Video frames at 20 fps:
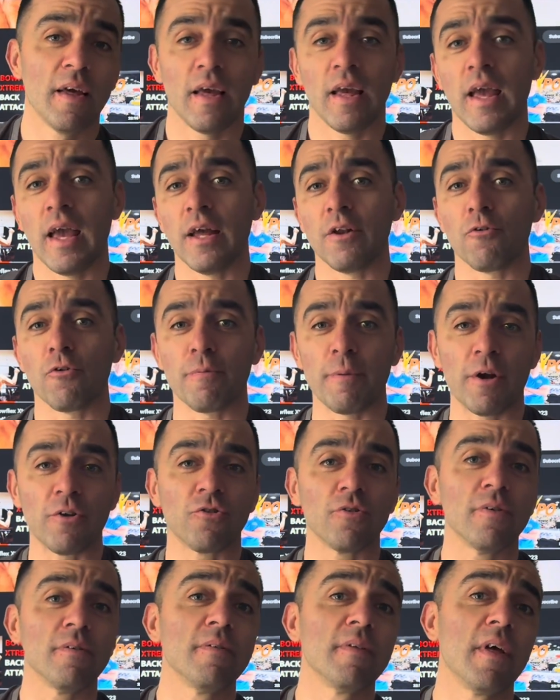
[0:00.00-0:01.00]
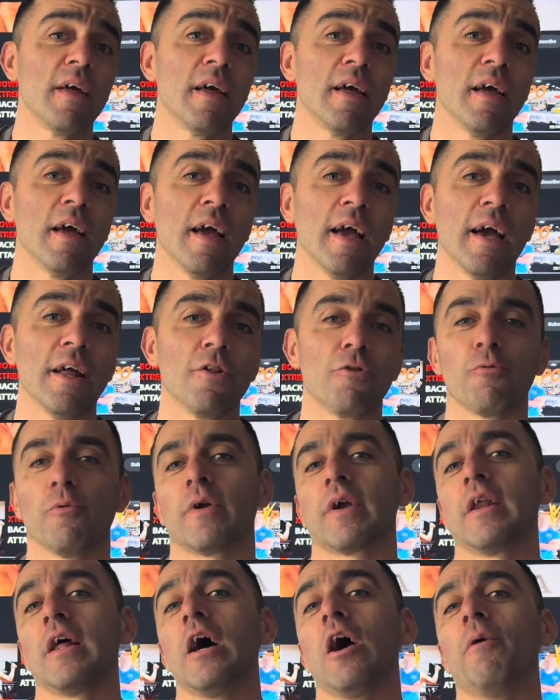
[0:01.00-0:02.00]
and you're special. And it's really
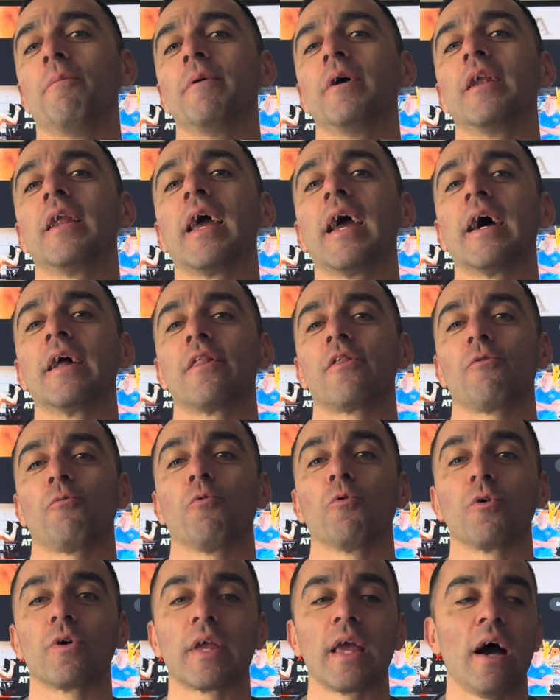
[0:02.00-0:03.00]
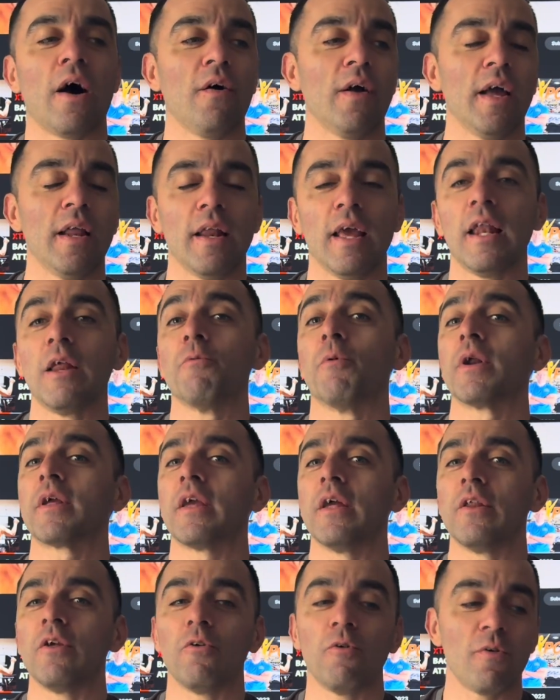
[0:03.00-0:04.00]
gonna help enhance the workout, and anyone
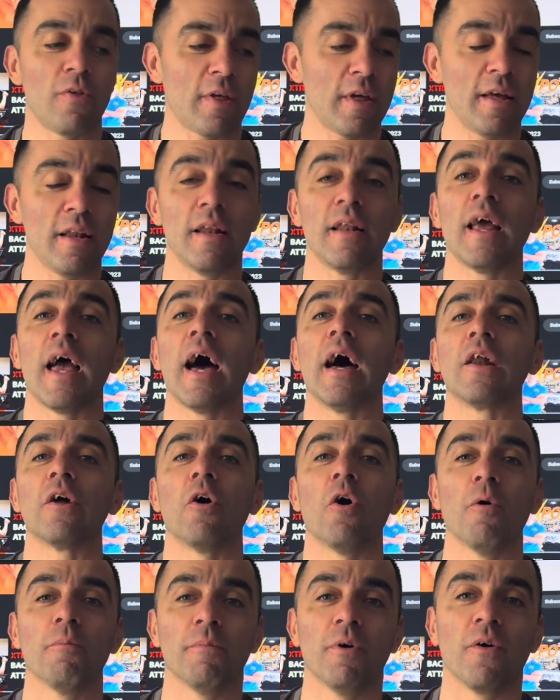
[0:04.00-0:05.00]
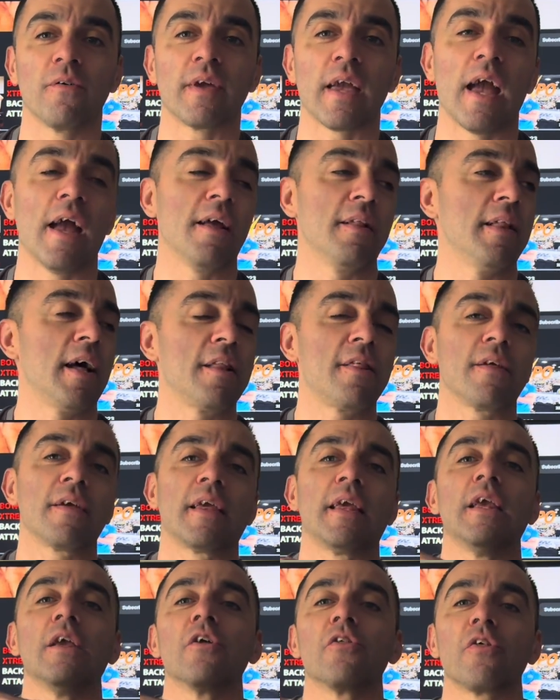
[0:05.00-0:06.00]
could use it at home, okay? And that's the
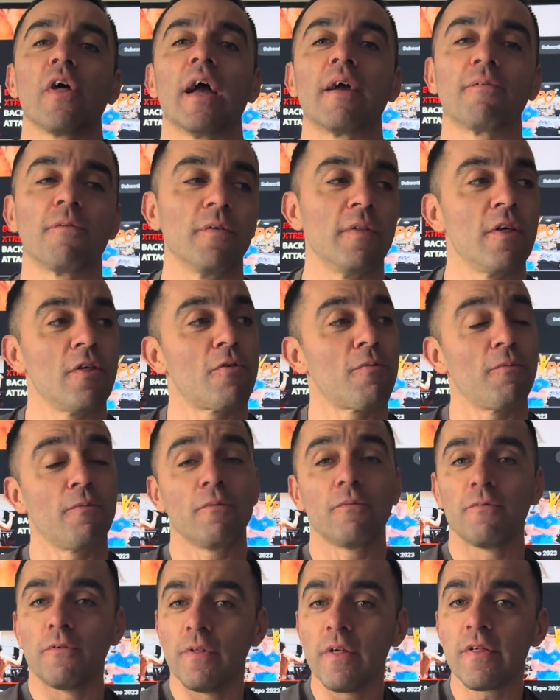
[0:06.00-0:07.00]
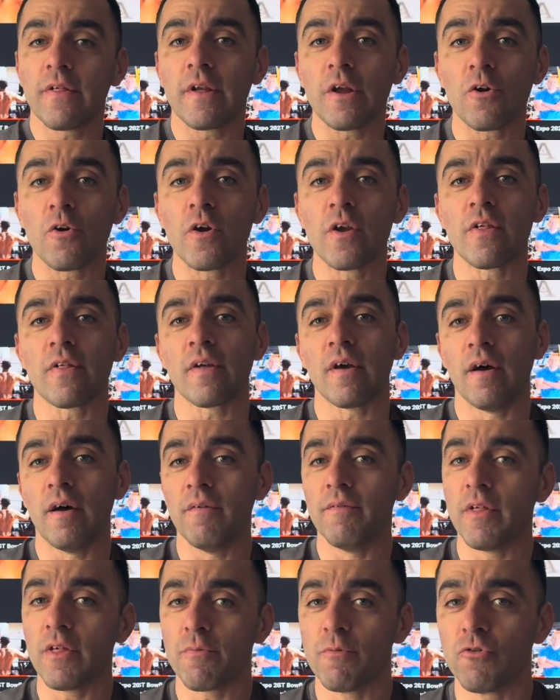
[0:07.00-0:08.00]
key. It's like for this series,
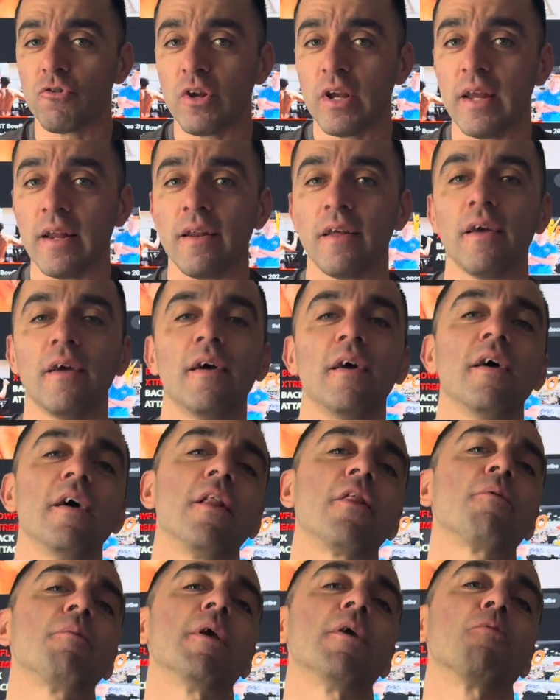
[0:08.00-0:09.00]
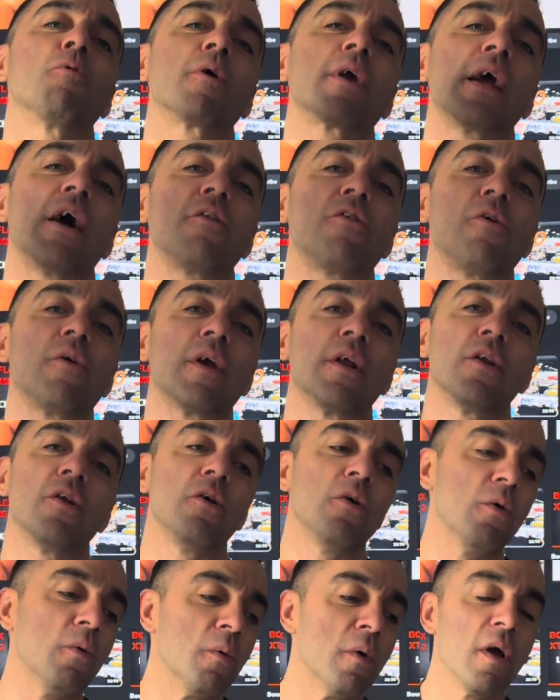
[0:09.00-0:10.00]
this machine, it's gonna be workouts you can
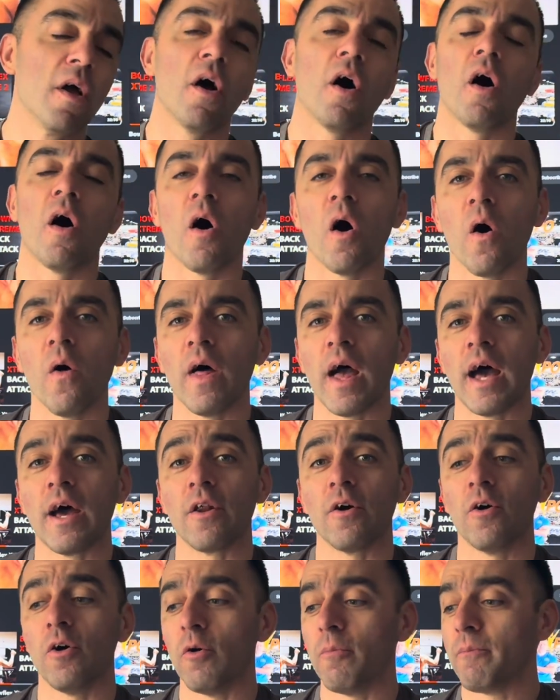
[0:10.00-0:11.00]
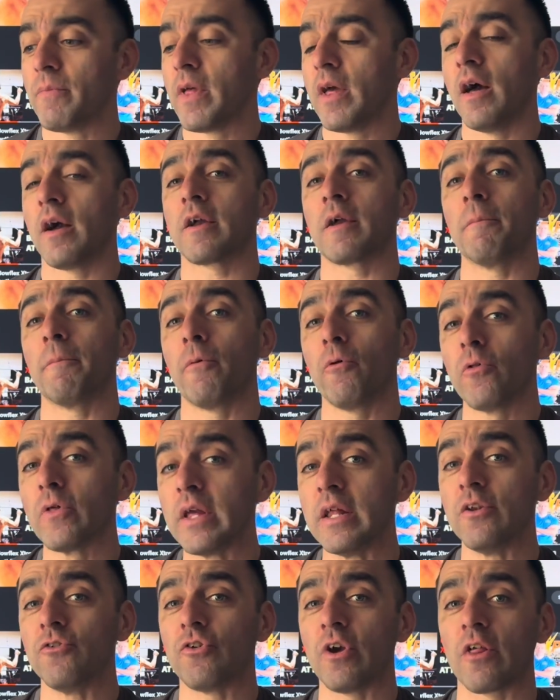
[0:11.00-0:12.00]
do all at home, a
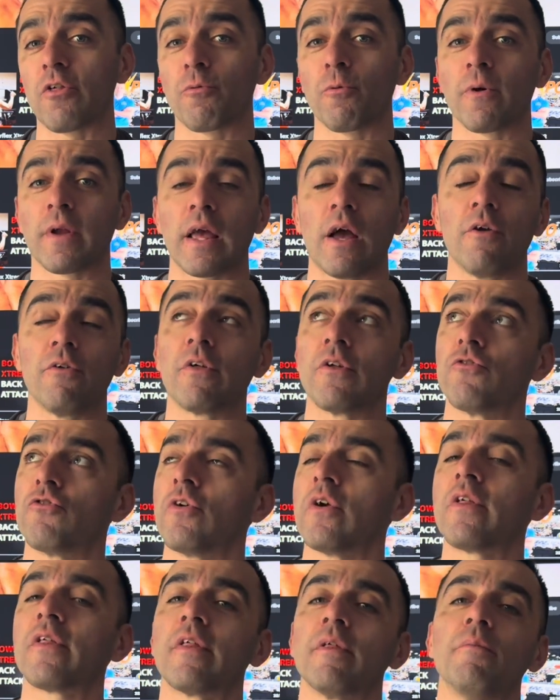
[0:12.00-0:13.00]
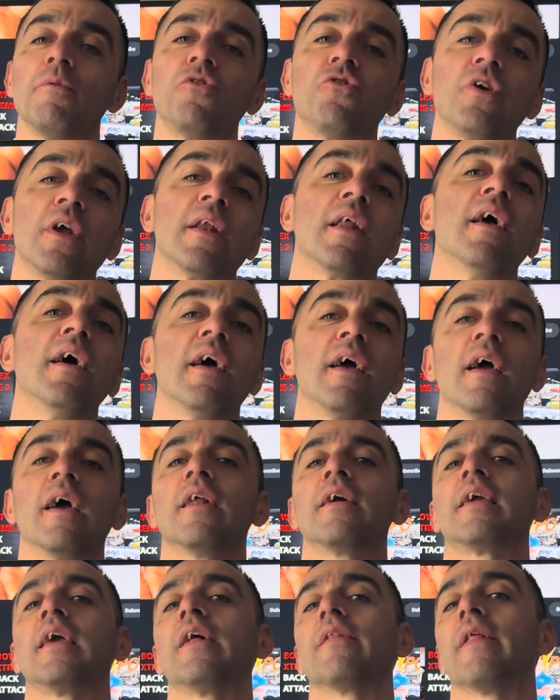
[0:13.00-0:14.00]
complete chest workout using just the machine. And
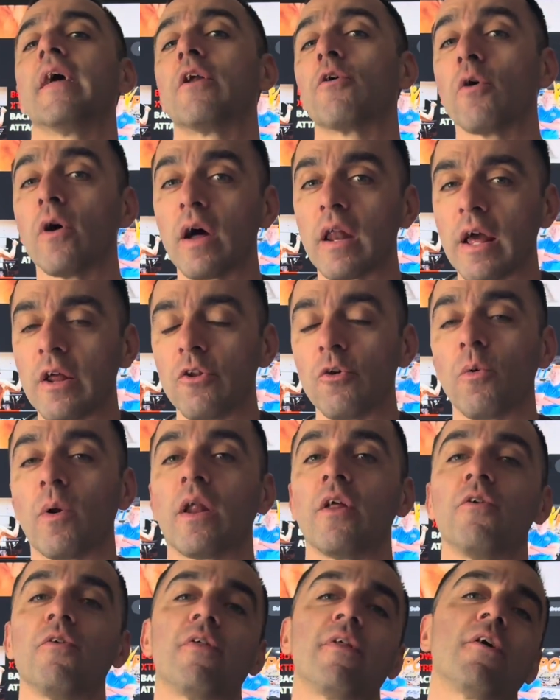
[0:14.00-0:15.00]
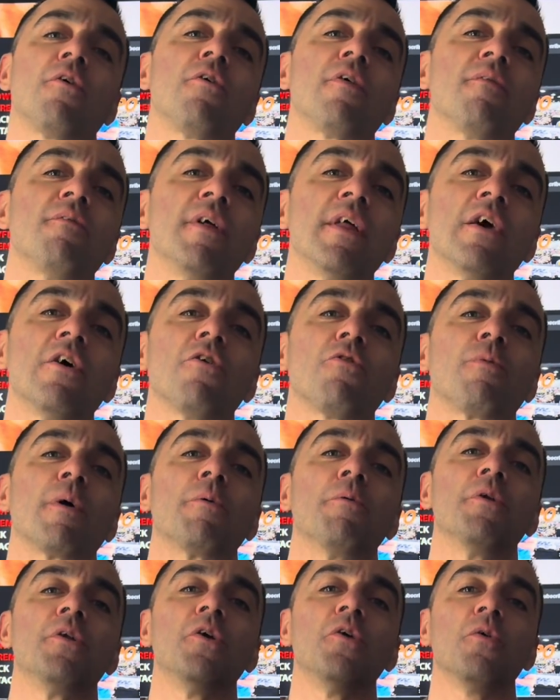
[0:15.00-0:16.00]
again, later on, I do want to do a series of videos where
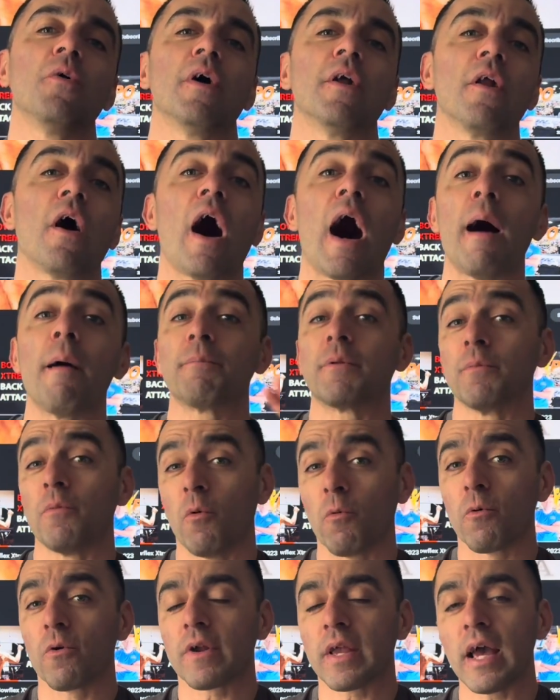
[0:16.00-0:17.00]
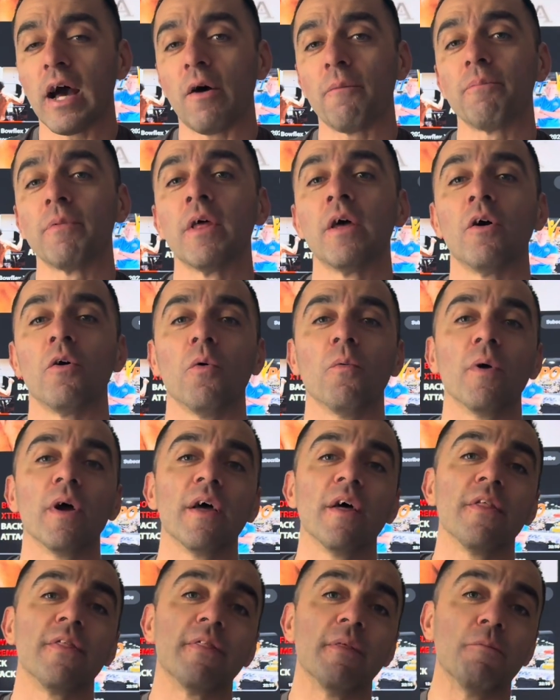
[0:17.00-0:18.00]
we do an optimal workout
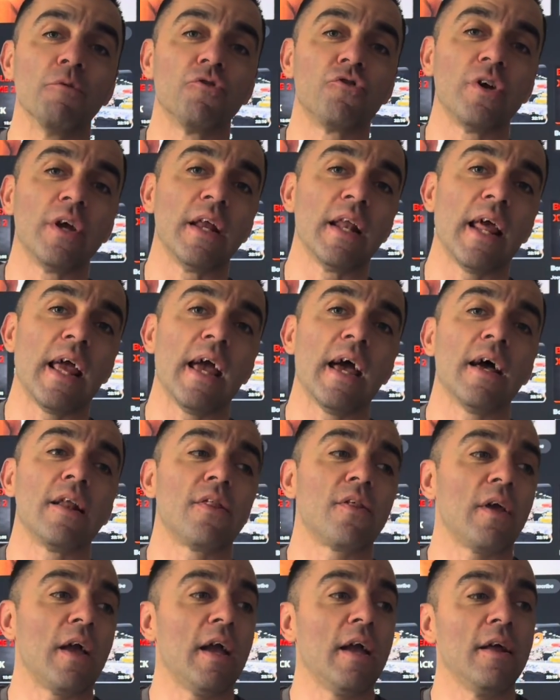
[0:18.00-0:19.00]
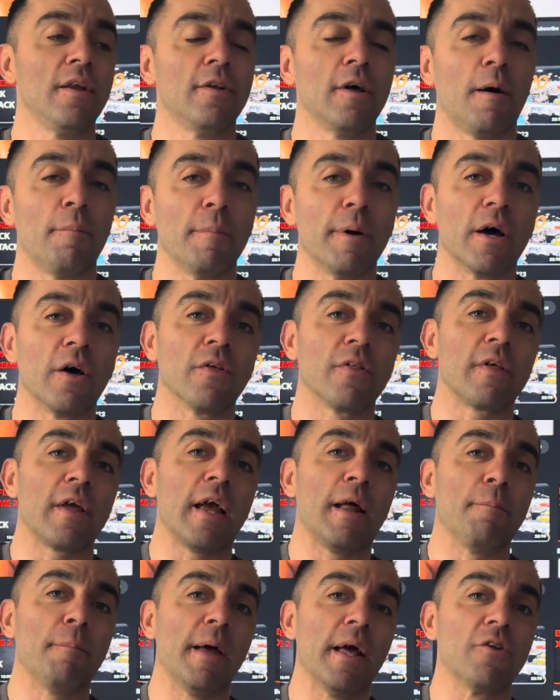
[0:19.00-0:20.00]
with the machine and, say, dumbbells
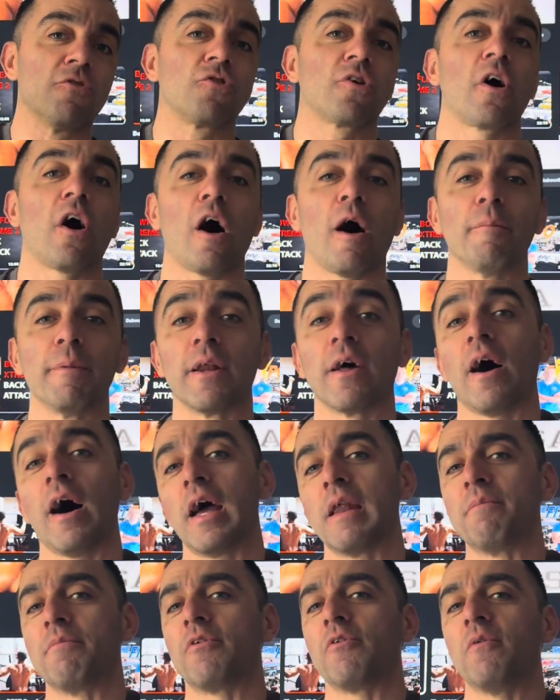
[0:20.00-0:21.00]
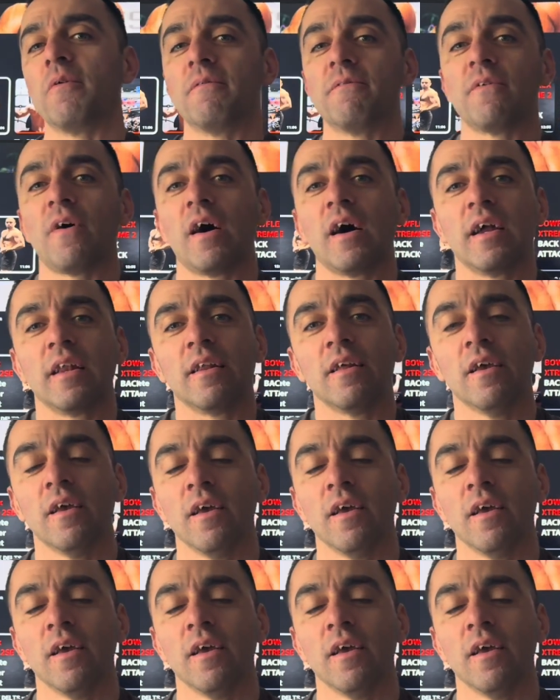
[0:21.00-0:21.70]
and bench, common items you would find